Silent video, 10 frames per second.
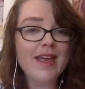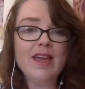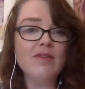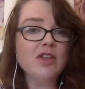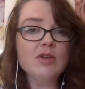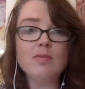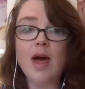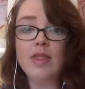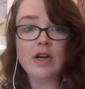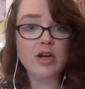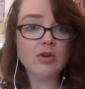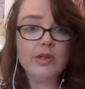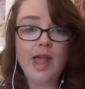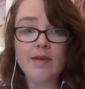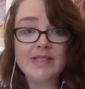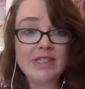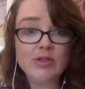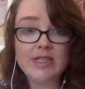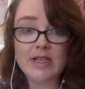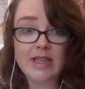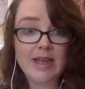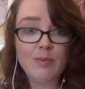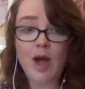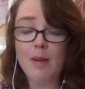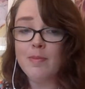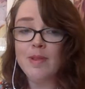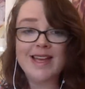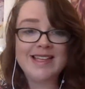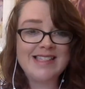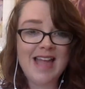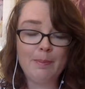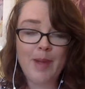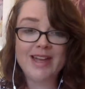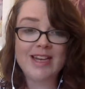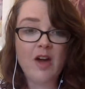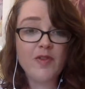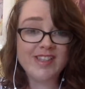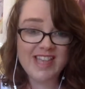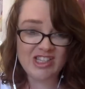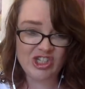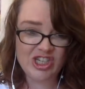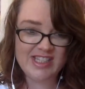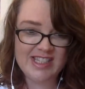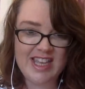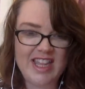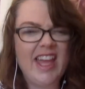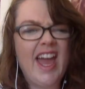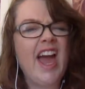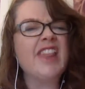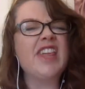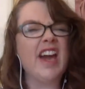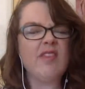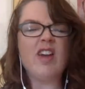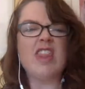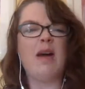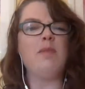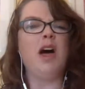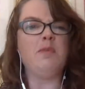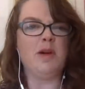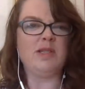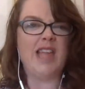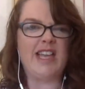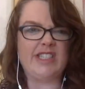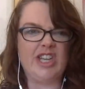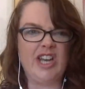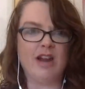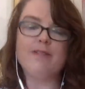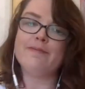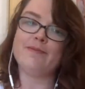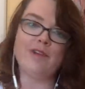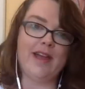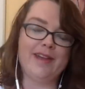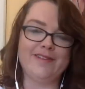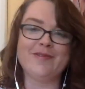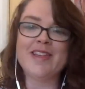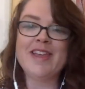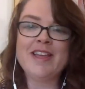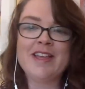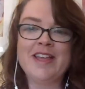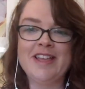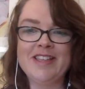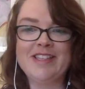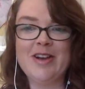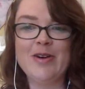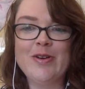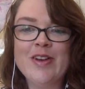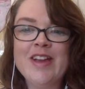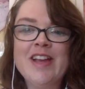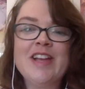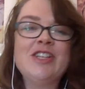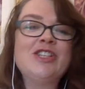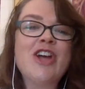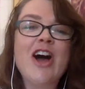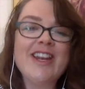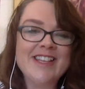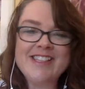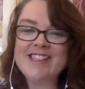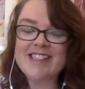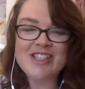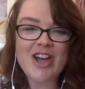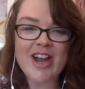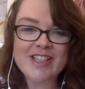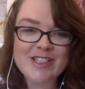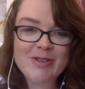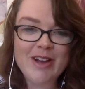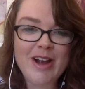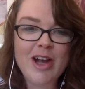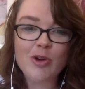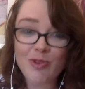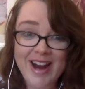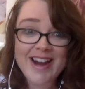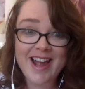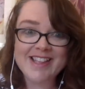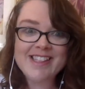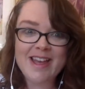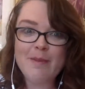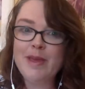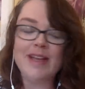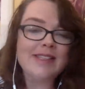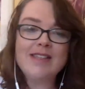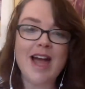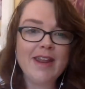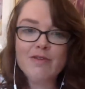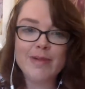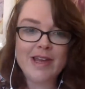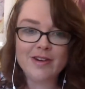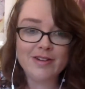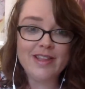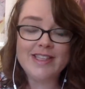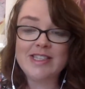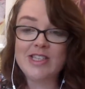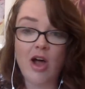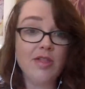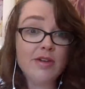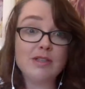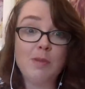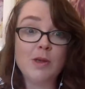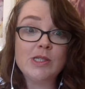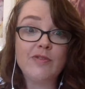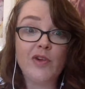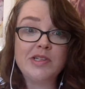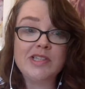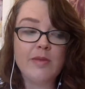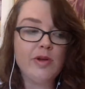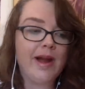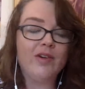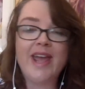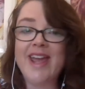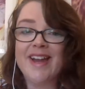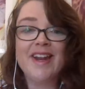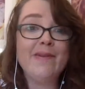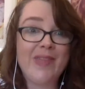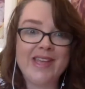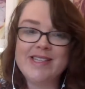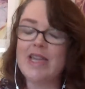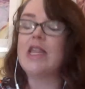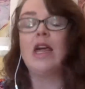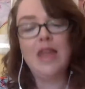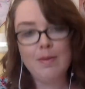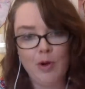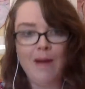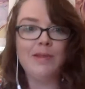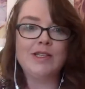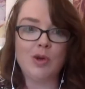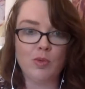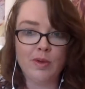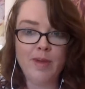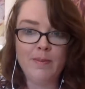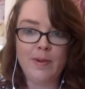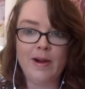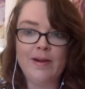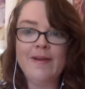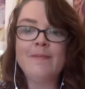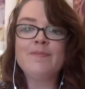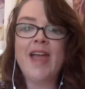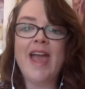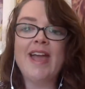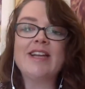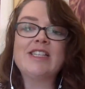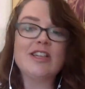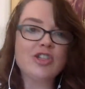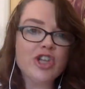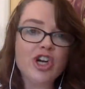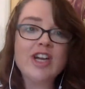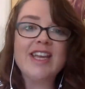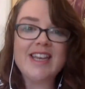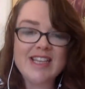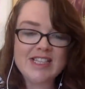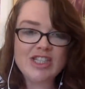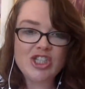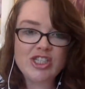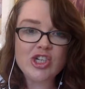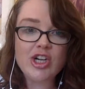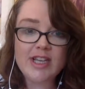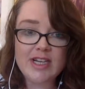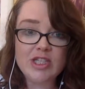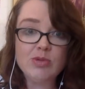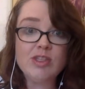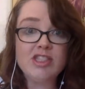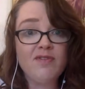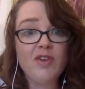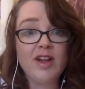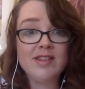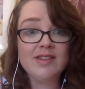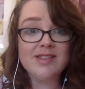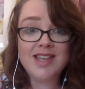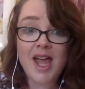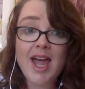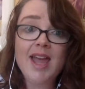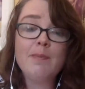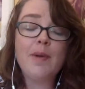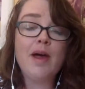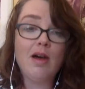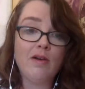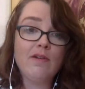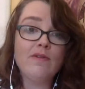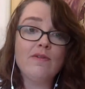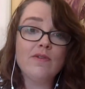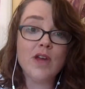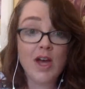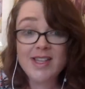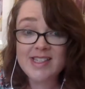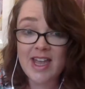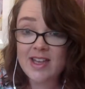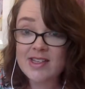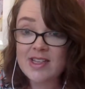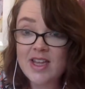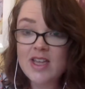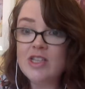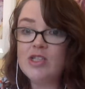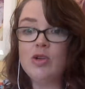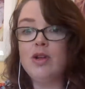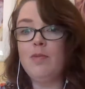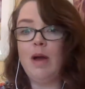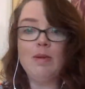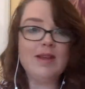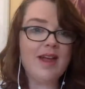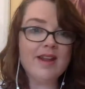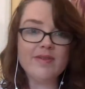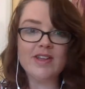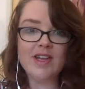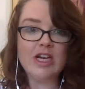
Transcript: Even your mother, who loves you dearly, probably is not paying enough attention to say, like, hey, I think I read that blog post last year, right? So Sean is doing a great idea, because not everybody on her list saw those posts the first time around. And if they did, they probably don't remember. And she's turning it into a different type of content. So they're probably not even going to